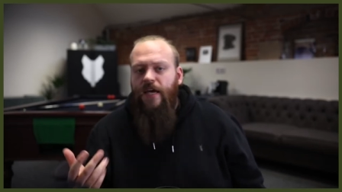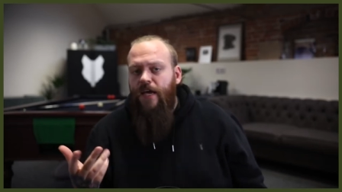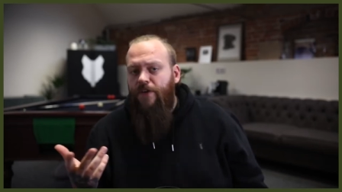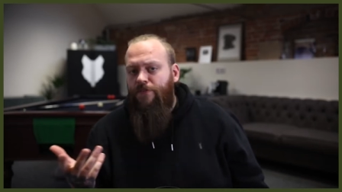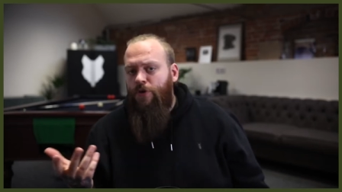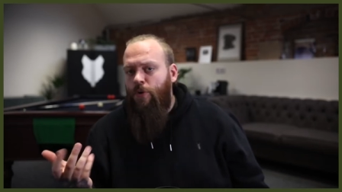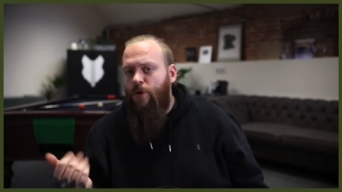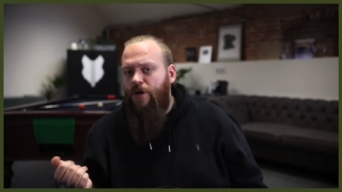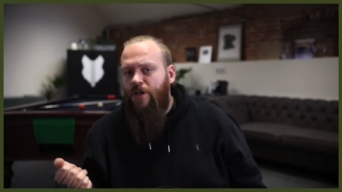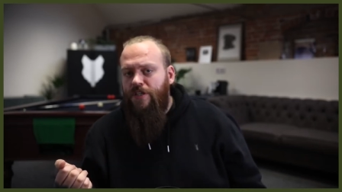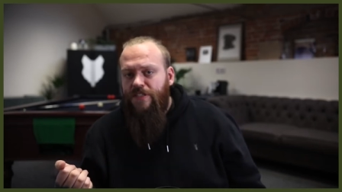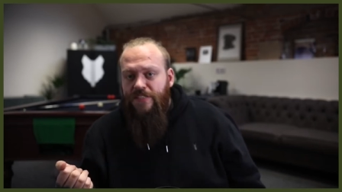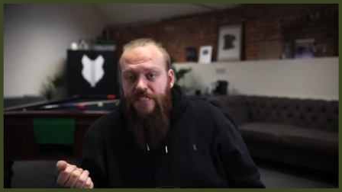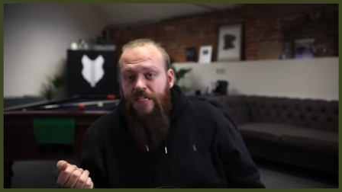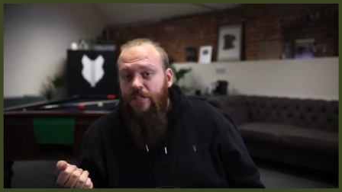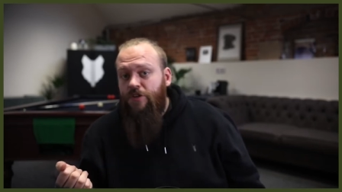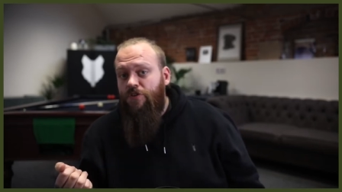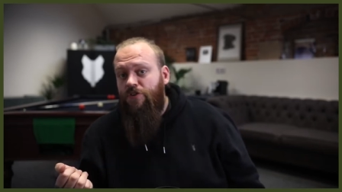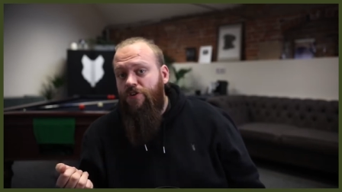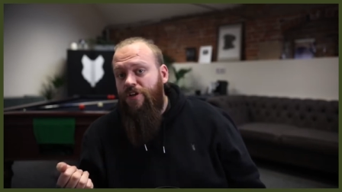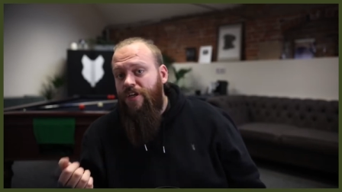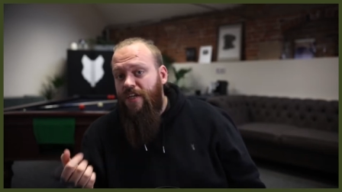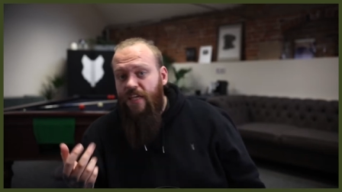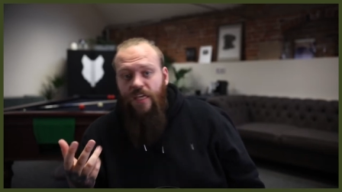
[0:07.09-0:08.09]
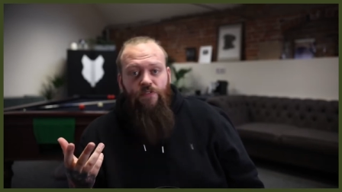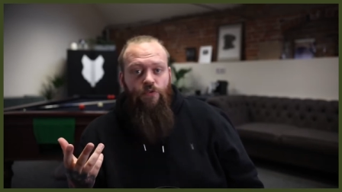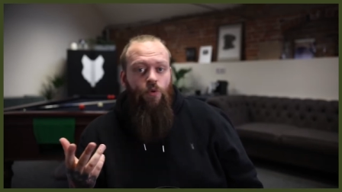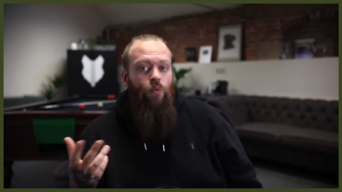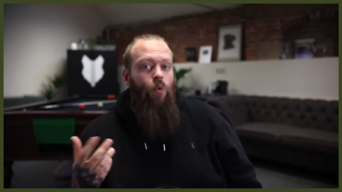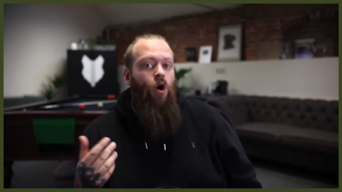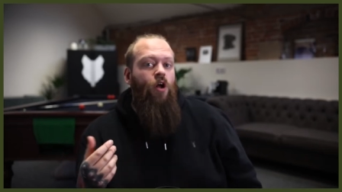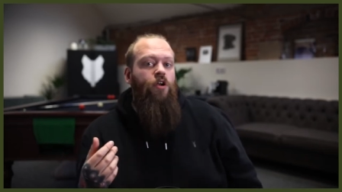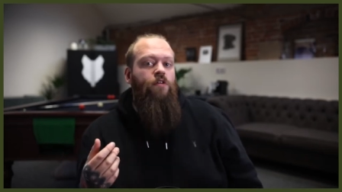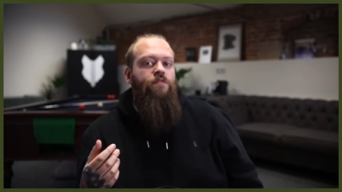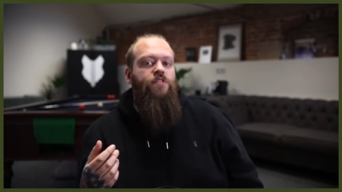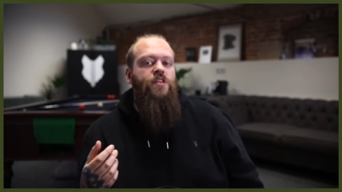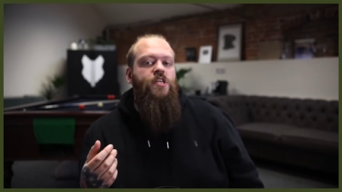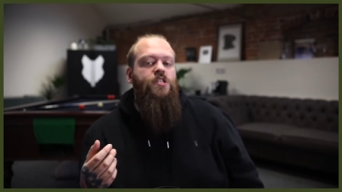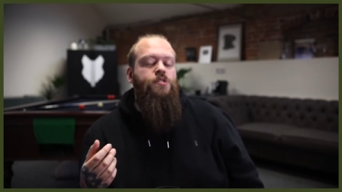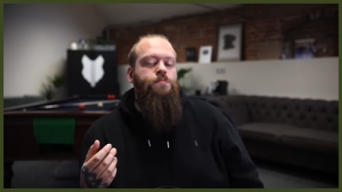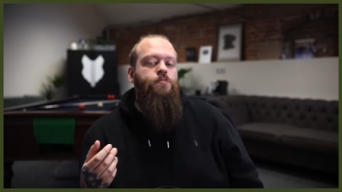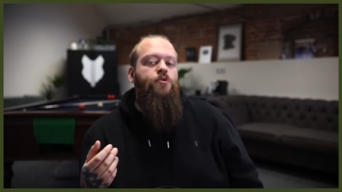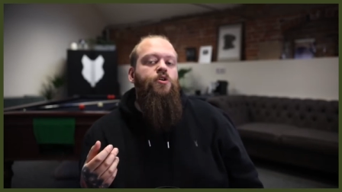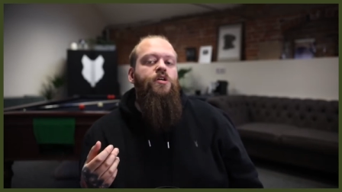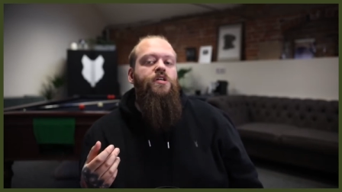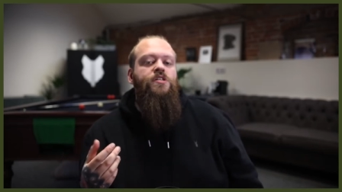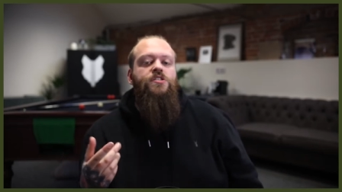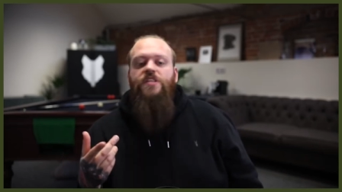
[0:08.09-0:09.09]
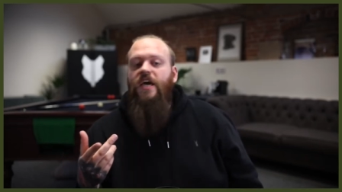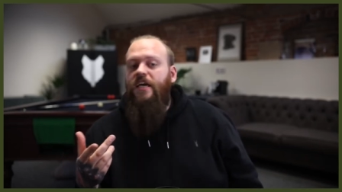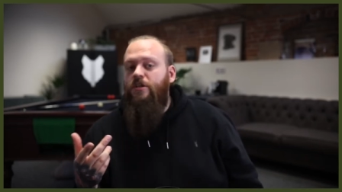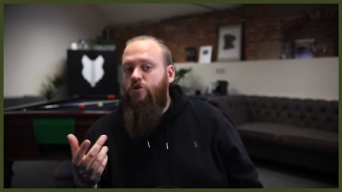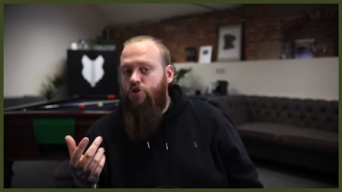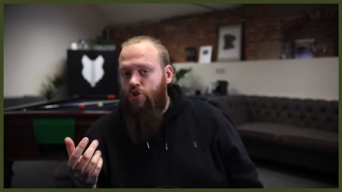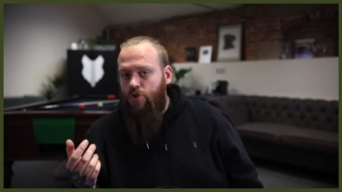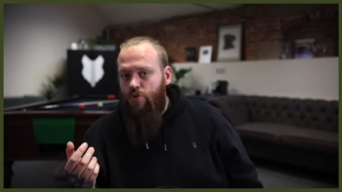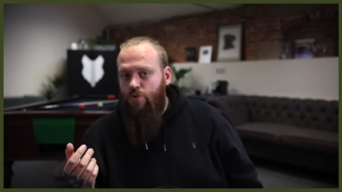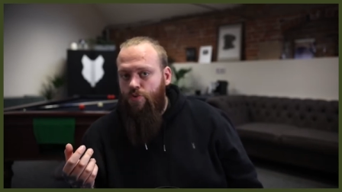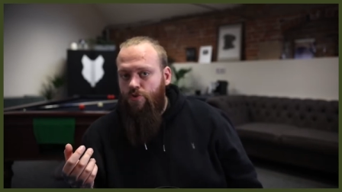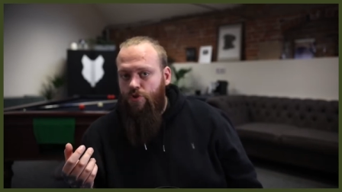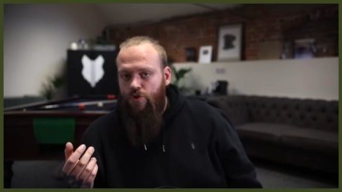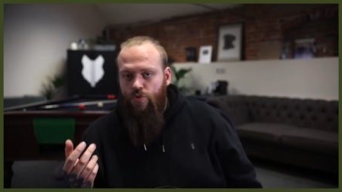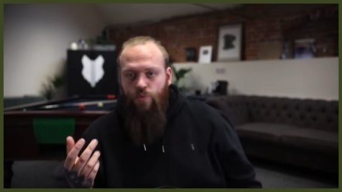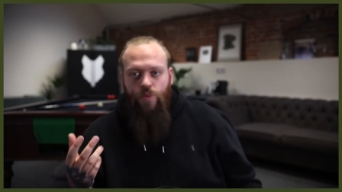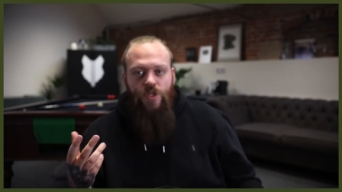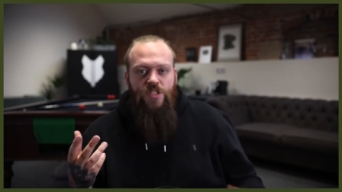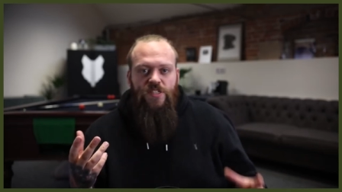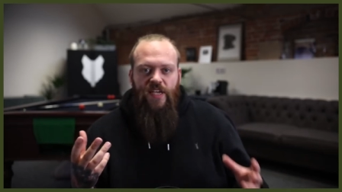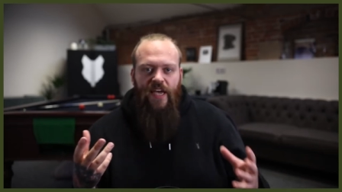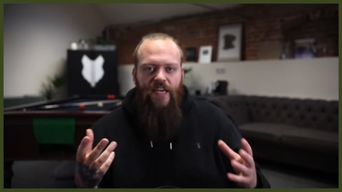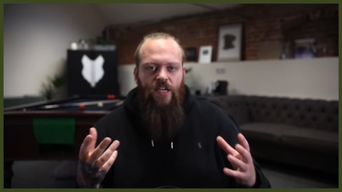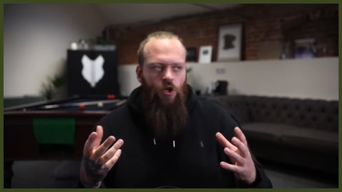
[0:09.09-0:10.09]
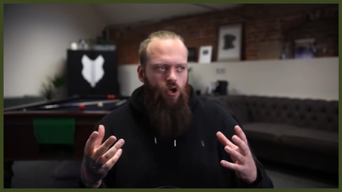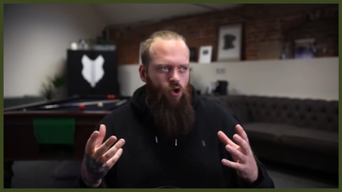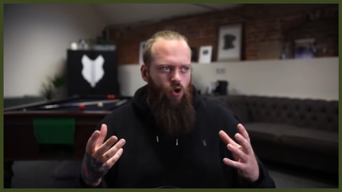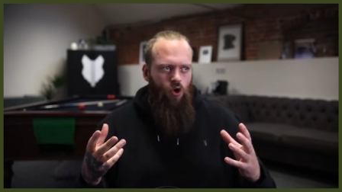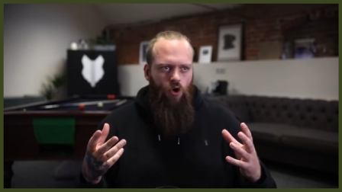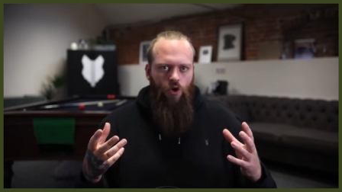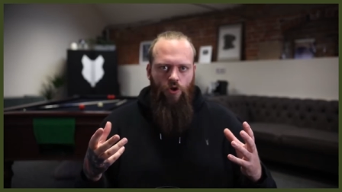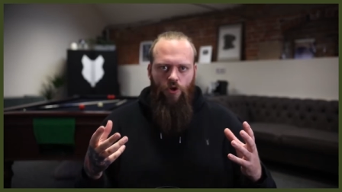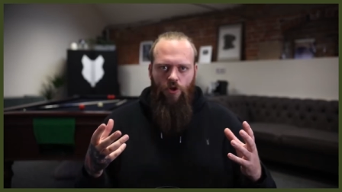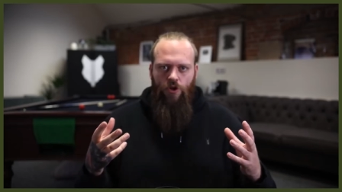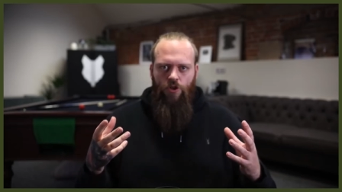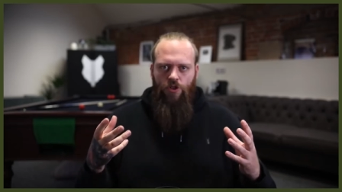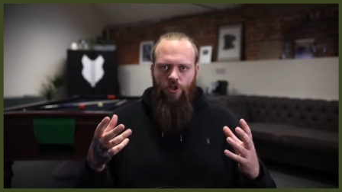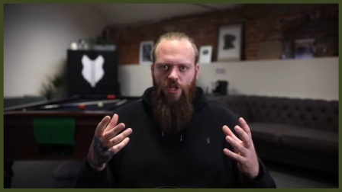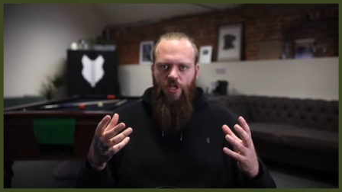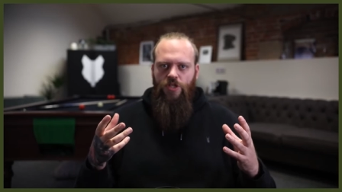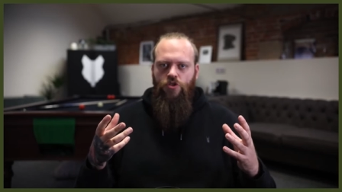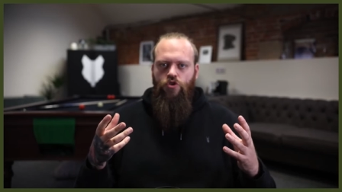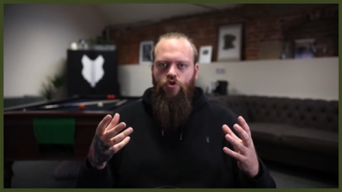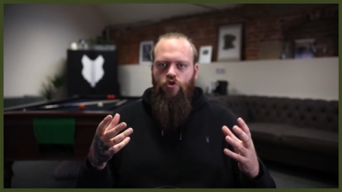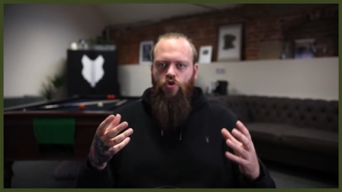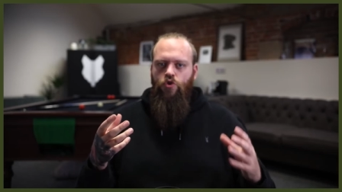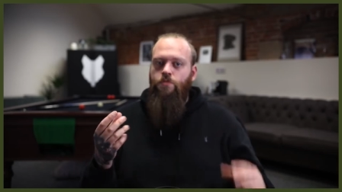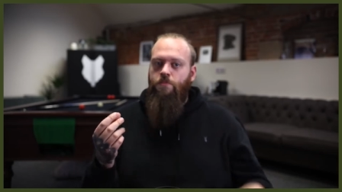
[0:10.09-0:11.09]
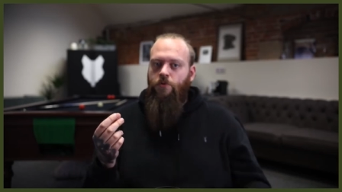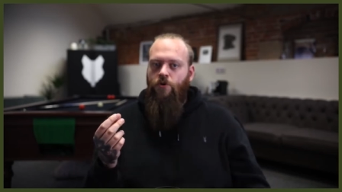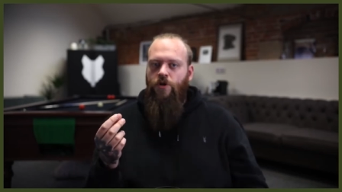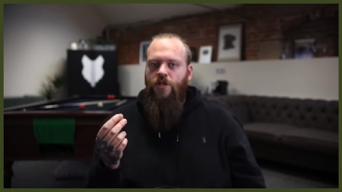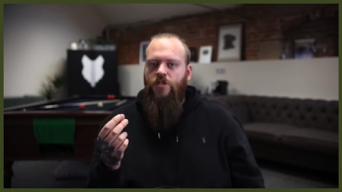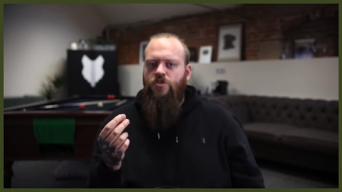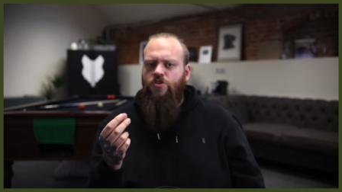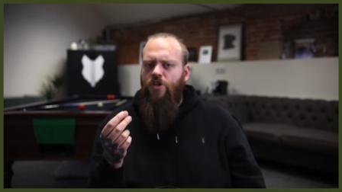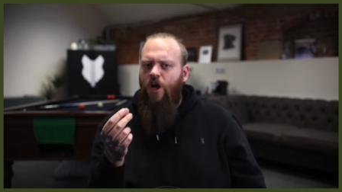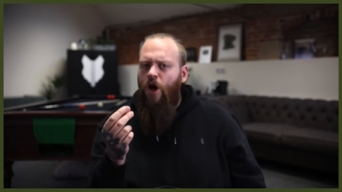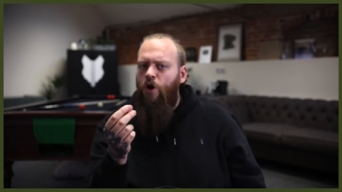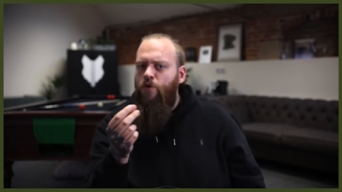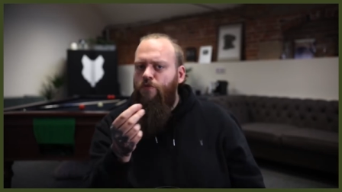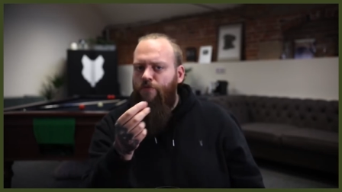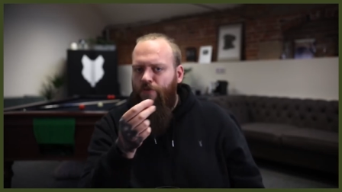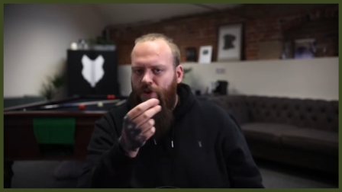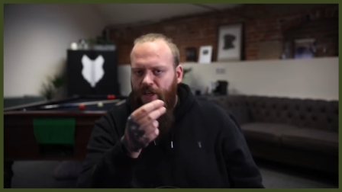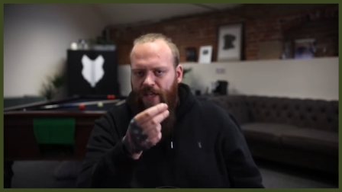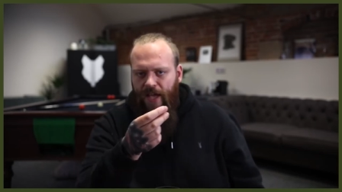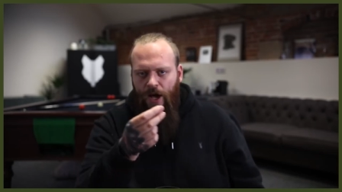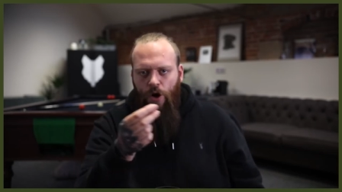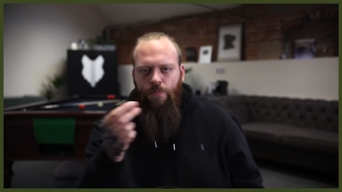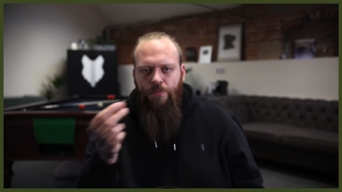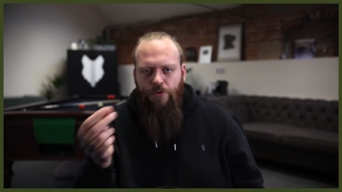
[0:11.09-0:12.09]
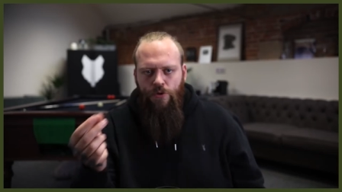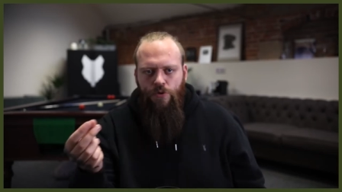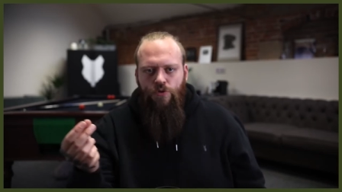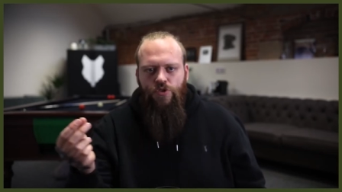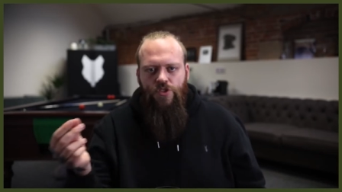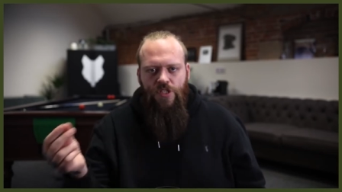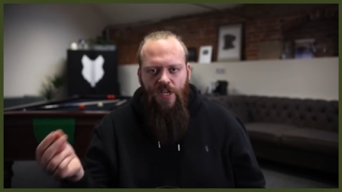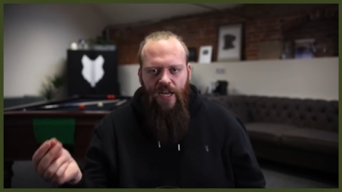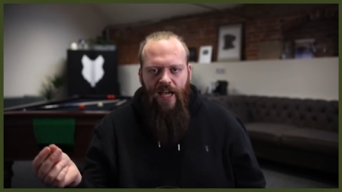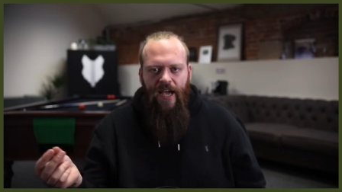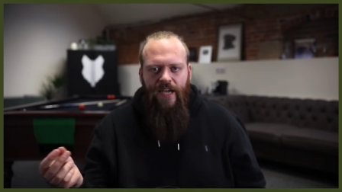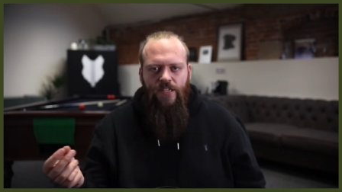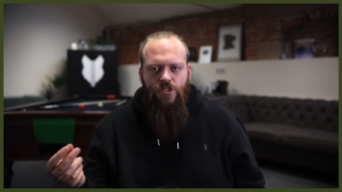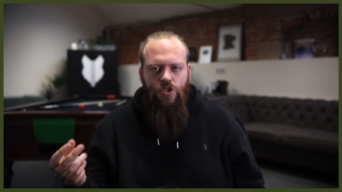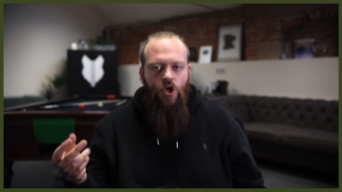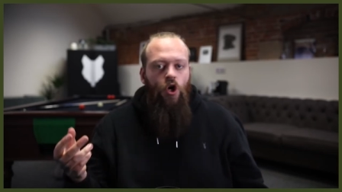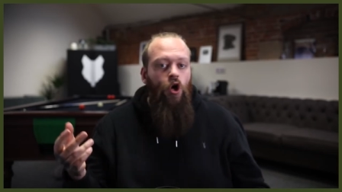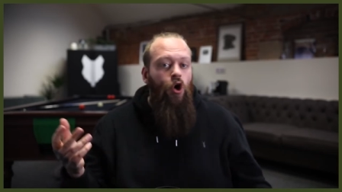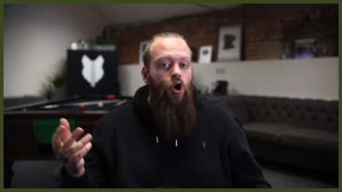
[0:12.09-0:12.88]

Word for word: If you are considering either one of these breeds, stay tuned as we take a look at these two breeds to hopefully help you select